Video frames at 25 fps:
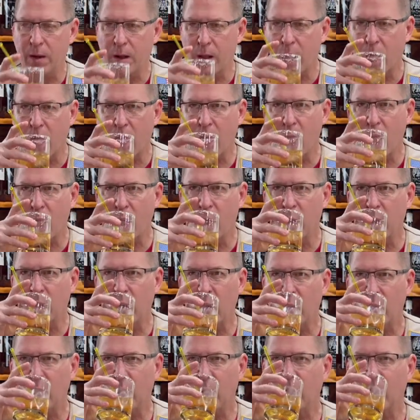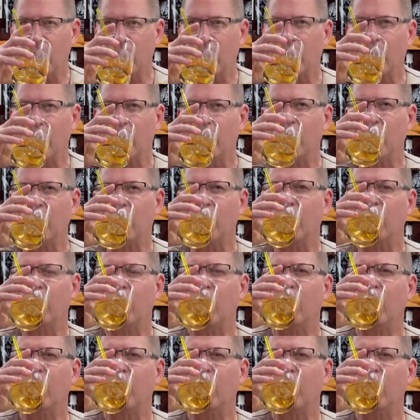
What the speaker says: Nothing is said.